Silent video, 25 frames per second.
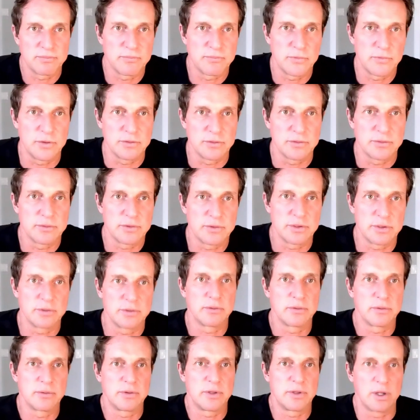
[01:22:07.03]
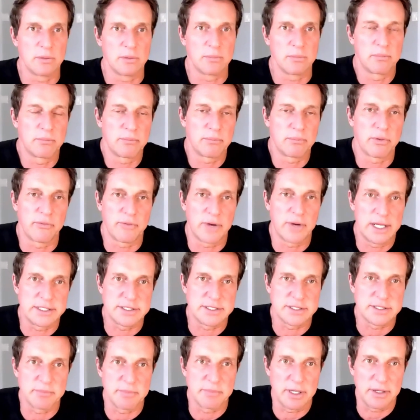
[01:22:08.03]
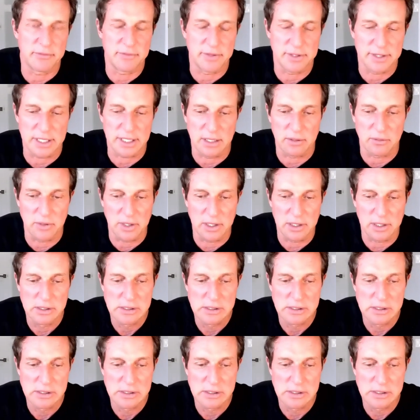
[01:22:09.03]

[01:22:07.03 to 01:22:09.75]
do, do you know, provide some benefit that way.